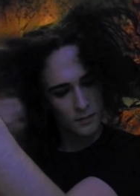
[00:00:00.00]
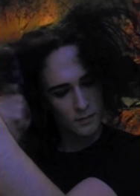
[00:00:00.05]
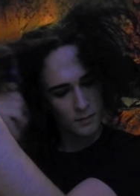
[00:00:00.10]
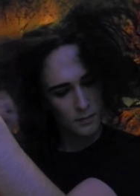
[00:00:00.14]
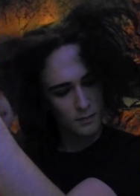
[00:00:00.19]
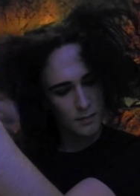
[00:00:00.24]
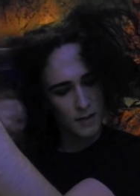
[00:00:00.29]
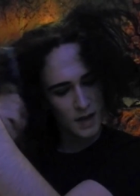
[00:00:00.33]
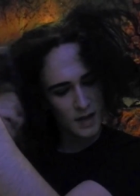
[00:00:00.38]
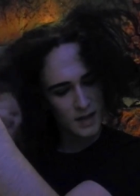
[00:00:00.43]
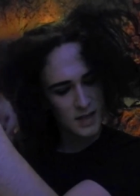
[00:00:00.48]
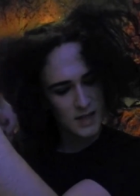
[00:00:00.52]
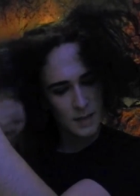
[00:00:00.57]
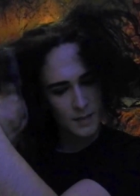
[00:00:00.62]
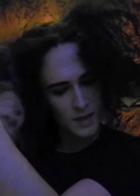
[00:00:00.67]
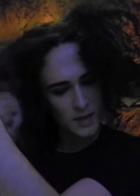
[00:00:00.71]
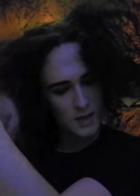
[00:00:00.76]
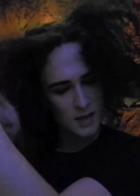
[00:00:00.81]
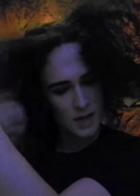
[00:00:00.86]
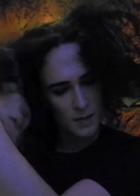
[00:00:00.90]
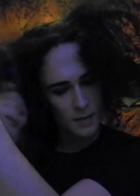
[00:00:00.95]

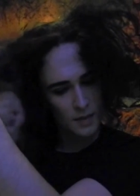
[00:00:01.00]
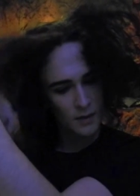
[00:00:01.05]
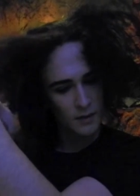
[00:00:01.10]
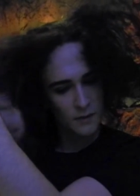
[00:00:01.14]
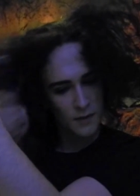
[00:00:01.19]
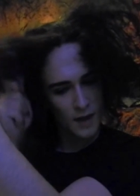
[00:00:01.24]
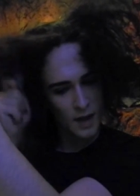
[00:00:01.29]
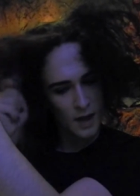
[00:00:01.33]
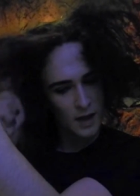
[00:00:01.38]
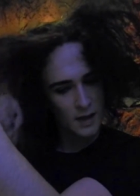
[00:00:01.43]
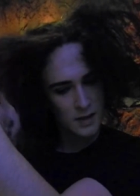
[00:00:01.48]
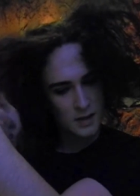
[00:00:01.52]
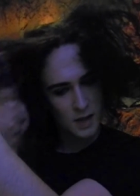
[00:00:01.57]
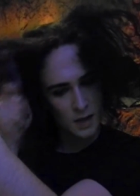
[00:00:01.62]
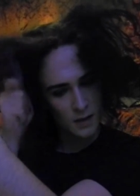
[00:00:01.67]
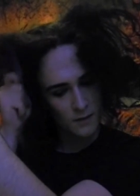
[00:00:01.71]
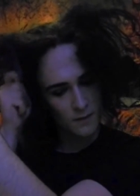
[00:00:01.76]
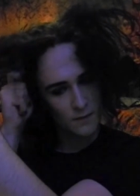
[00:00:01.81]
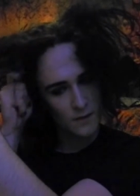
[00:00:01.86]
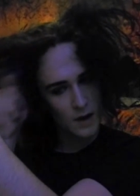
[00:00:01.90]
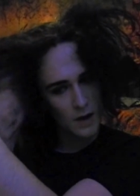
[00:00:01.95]
Manastama's type of
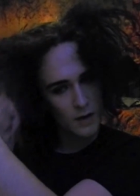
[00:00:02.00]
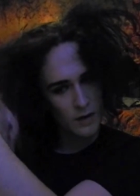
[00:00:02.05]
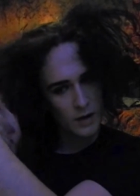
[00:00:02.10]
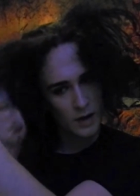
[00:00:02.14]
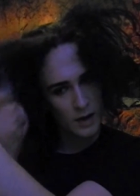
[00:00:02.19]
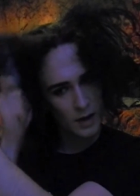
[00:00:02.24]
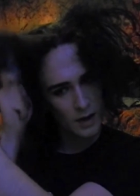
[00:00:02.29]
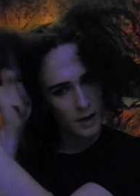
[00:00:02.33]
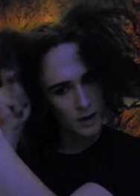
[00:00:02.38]
hairstyle very